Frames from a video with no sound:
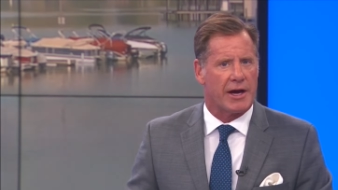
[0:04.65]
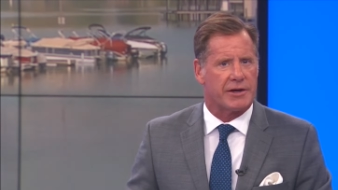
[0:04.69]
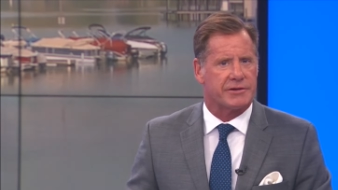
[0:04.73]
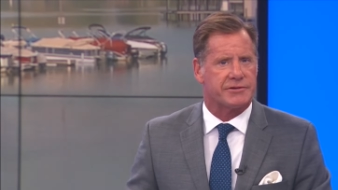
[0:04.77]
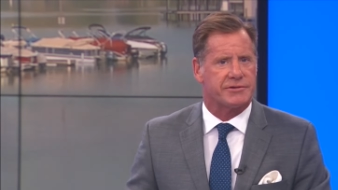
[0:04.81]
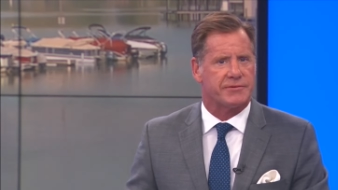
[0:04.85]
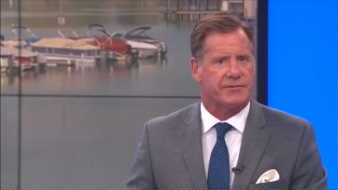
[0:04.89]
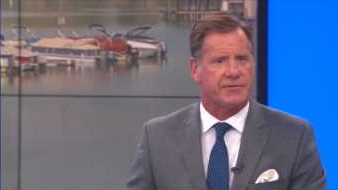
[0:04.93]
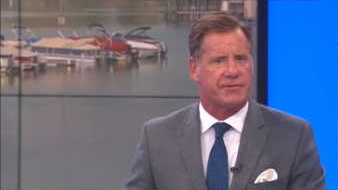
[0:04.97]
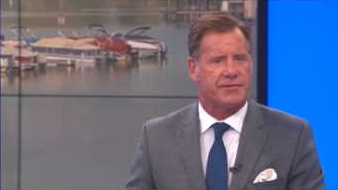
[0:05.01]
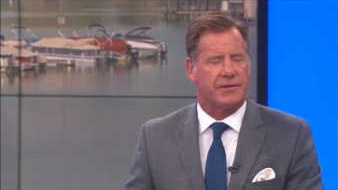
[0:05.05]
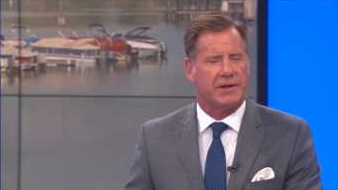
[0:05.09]

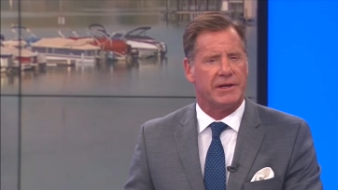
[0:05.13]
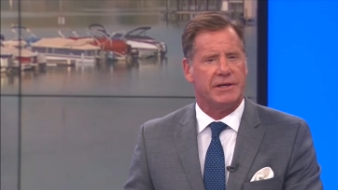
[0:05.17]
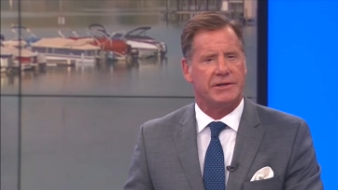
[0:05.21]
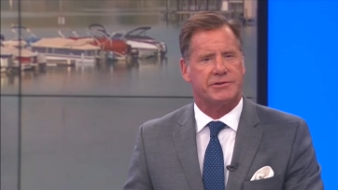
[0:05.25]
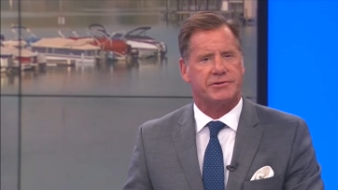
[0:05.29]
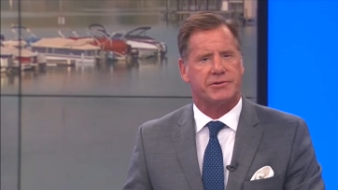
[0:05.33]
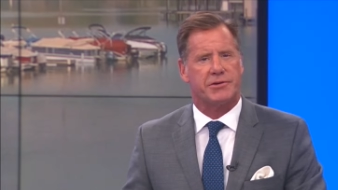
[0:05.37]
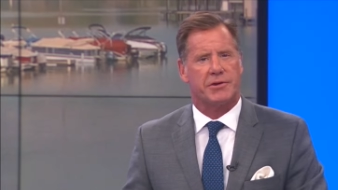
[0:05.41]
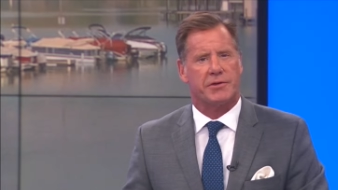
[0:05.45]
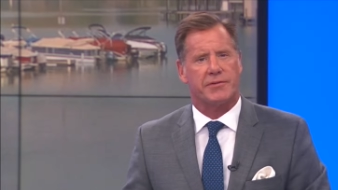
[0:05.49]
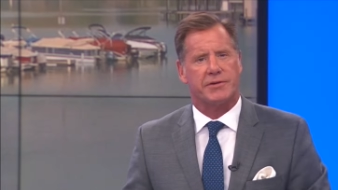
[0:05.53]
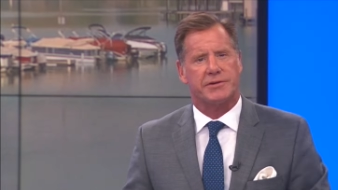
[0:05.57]
as
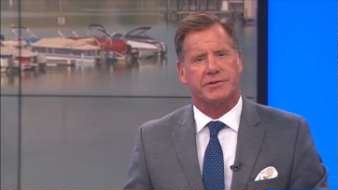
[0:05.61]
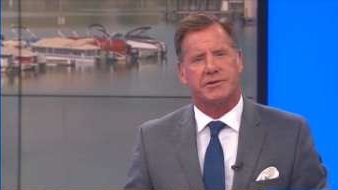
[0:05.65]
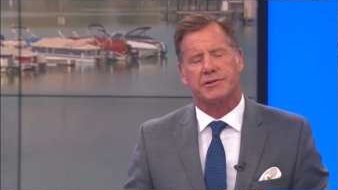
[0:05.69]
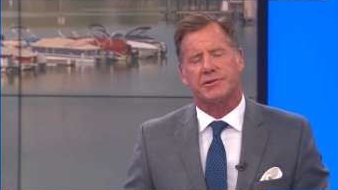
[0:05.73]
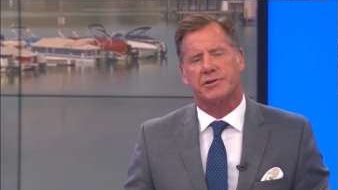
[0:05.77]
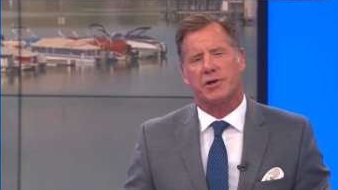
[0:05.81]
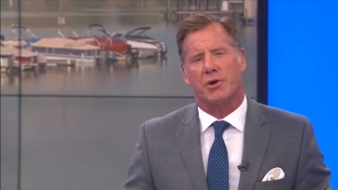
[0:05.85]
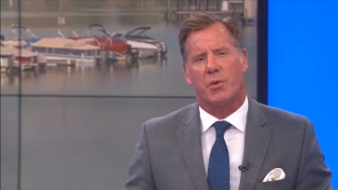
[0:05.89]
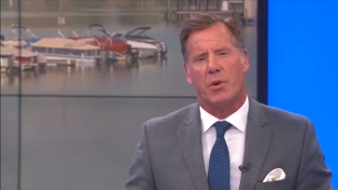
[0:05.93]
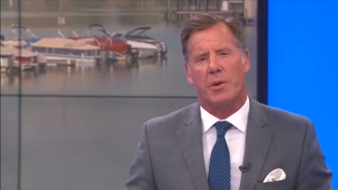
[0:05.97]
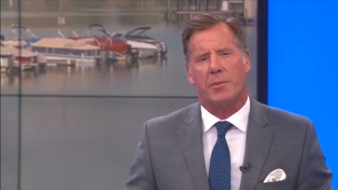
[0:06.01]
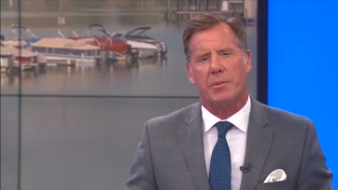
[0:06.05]
Fleet
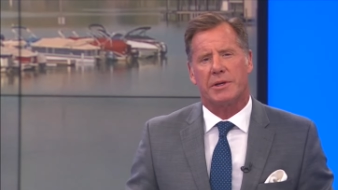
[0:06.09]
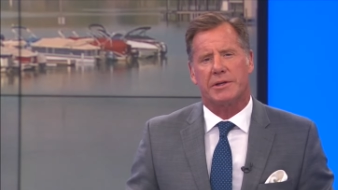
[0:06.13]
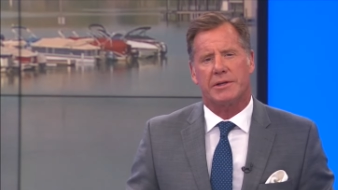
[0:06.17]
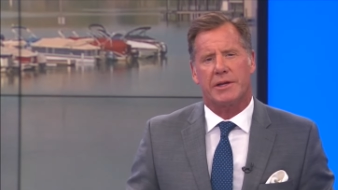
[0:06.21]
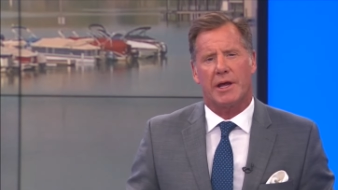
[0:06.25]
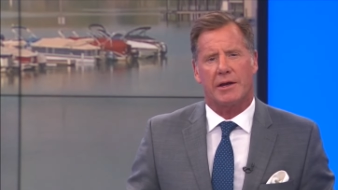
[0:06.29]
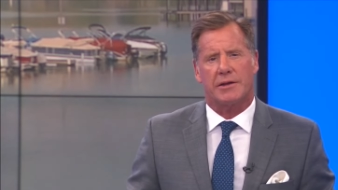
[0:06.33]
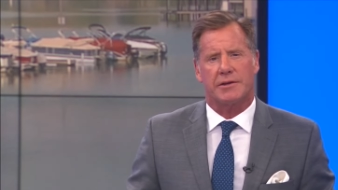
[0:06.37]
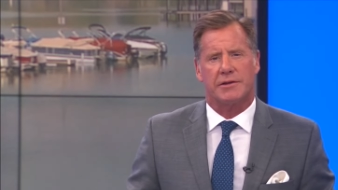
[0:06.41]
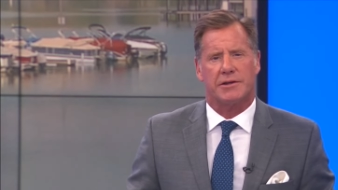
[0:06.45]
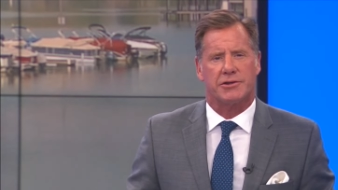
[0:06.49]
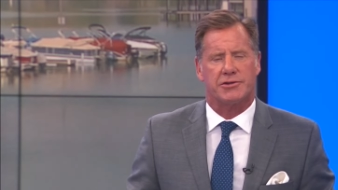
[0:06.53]
Services
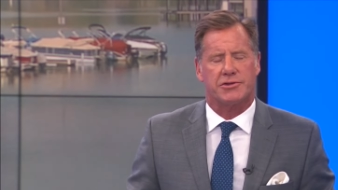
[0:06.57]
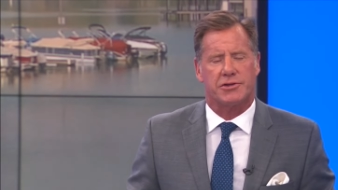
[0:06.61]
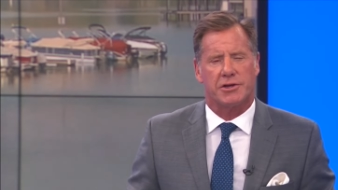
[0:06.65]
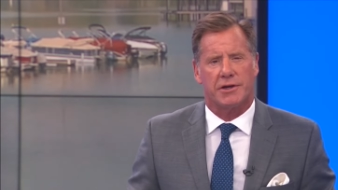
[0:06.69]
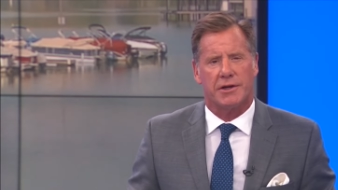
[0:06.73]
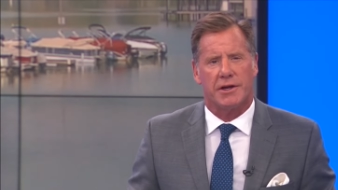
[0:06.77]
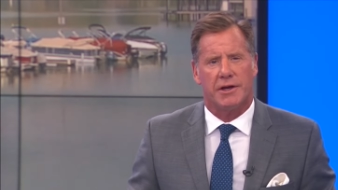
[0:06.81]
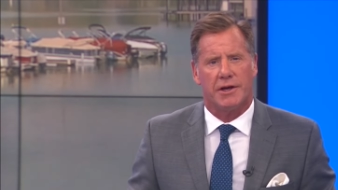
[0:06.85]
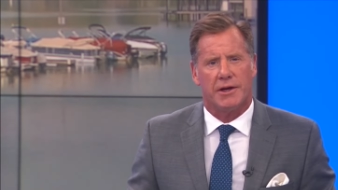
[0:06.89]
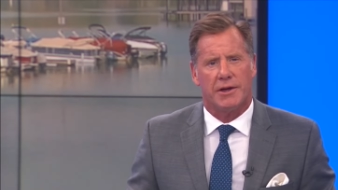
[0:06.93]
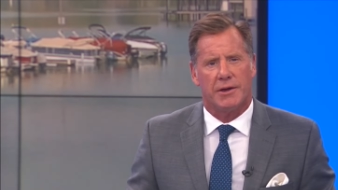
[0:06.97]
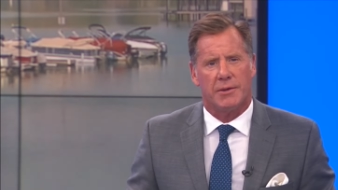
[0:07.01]
Equipment
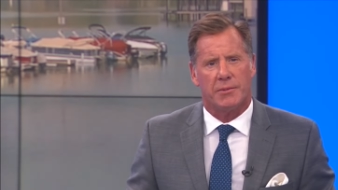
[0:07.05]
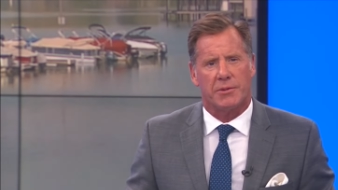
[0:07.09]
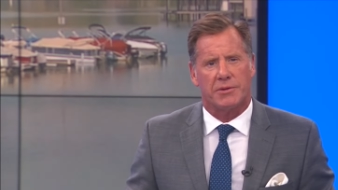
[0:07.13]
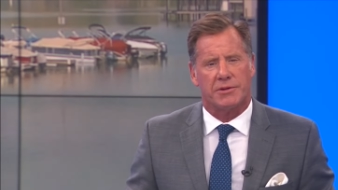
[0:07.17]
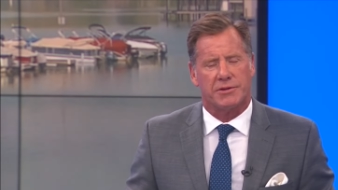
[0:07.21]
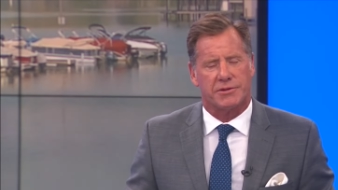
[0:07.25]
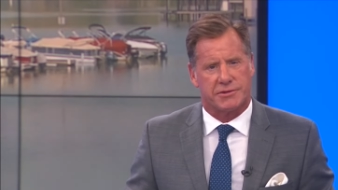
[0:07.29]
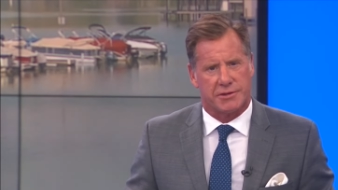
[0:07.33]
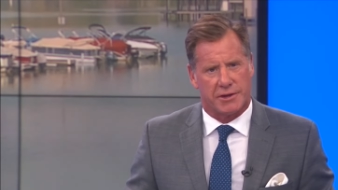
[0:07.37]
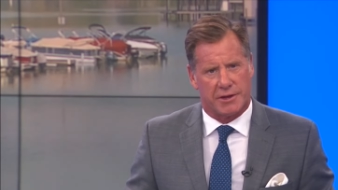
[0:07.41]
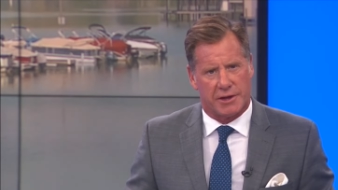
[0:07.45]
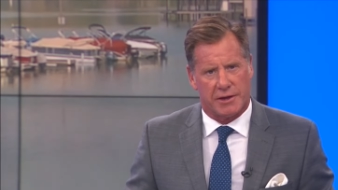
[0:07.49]
Technician
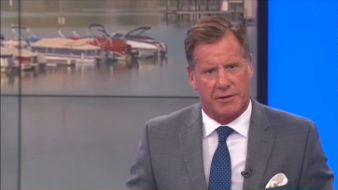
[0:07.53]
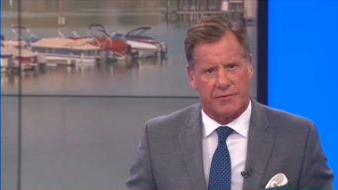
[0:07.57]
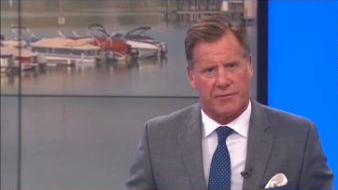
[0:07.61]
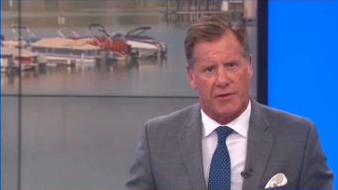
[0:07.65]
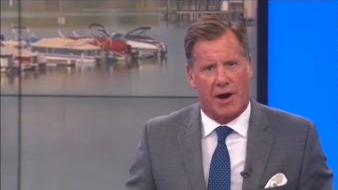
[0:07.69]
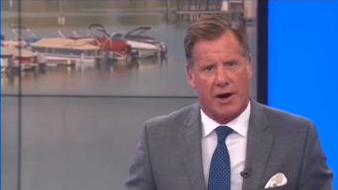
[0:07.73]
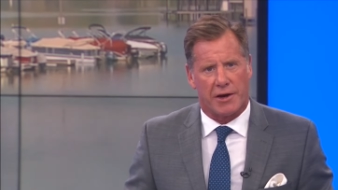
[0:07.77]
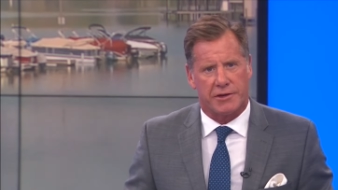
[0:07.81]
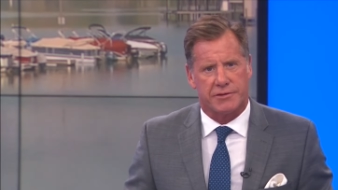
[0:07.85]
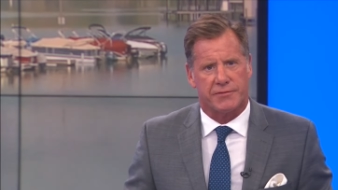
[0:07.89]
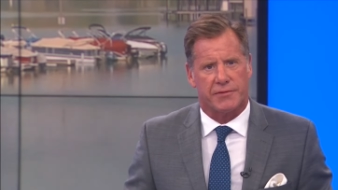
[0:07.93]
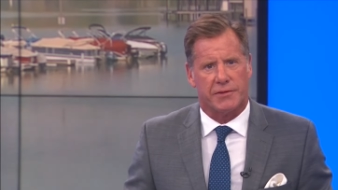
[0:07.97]
with the City of
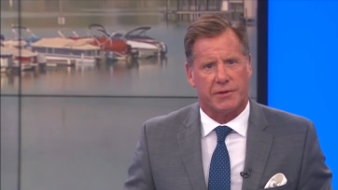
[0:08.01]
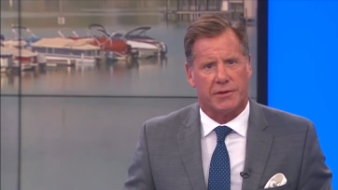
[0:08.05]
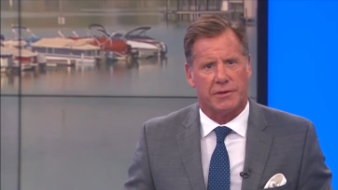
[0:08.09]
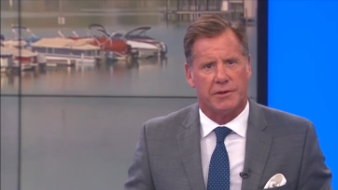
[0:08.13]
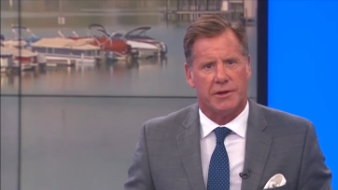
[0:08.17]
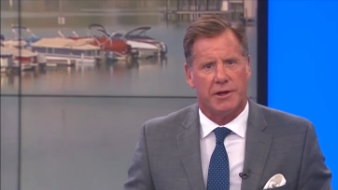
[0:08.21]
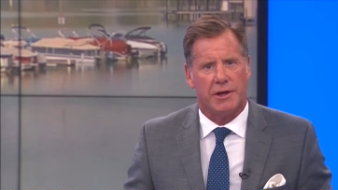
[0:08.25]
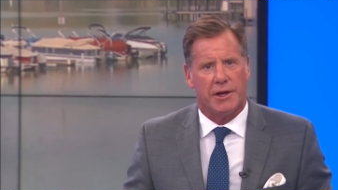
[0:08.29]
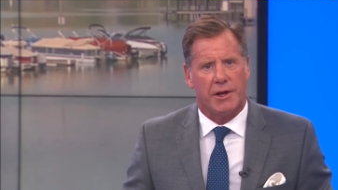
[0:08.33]
Knoxville.